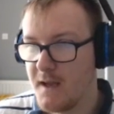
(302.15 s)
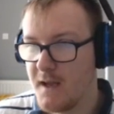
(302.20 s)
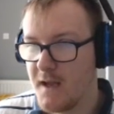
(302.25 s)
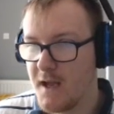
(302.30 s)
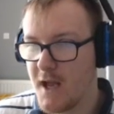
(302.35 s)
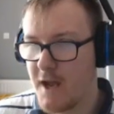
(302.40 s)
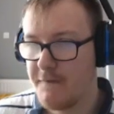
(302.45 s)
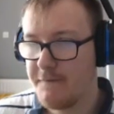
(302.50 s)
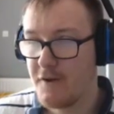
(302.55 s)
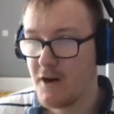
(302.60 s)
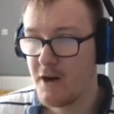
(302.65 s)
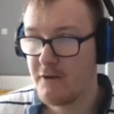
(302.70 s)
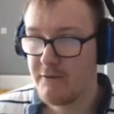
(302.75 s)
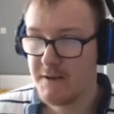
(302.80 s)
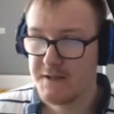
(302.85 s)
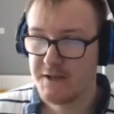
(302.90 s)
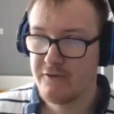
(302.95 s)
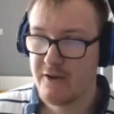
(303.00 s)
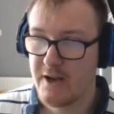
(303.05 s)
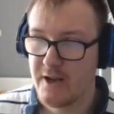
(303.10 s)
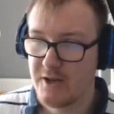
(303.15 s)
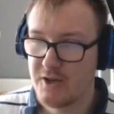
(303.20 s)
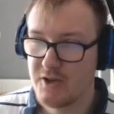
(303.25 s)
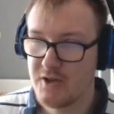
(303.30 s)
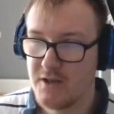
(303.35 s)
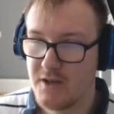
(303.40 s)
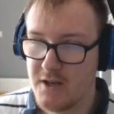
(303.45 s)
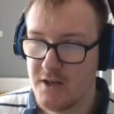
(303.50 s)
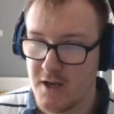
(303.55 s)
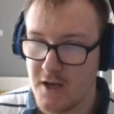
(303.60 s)
For our
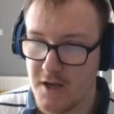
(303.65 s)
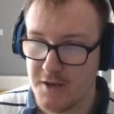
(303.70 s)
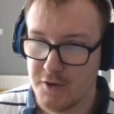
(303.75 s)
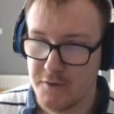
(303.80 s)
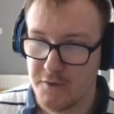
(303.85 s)
resurrection cards, other